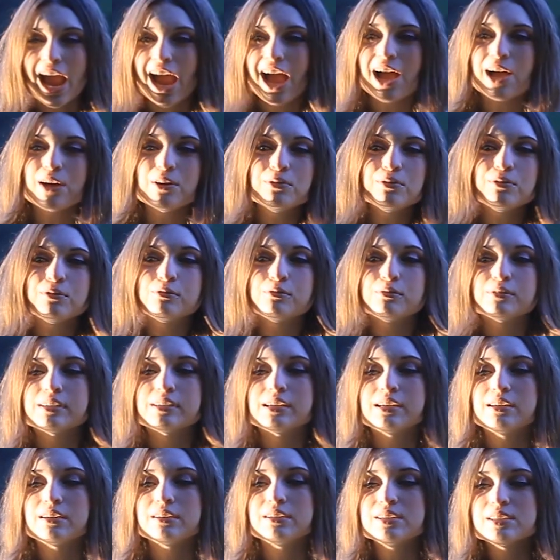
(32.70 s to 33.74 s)
How
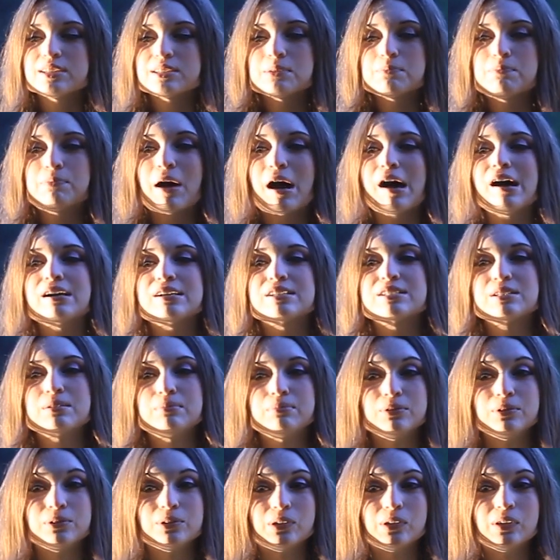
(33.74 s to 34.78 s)
is it
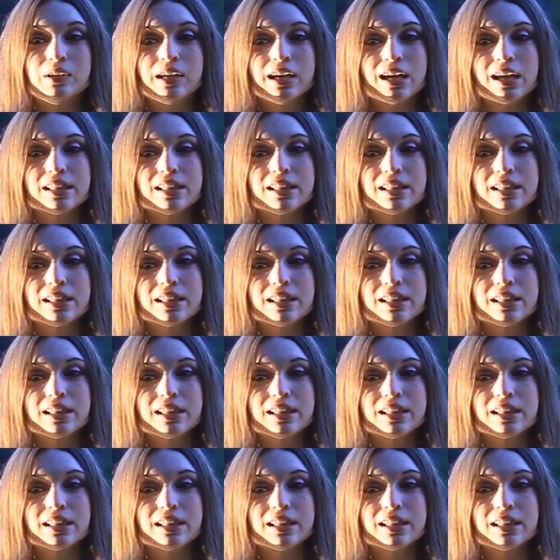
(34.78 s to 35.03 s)
possible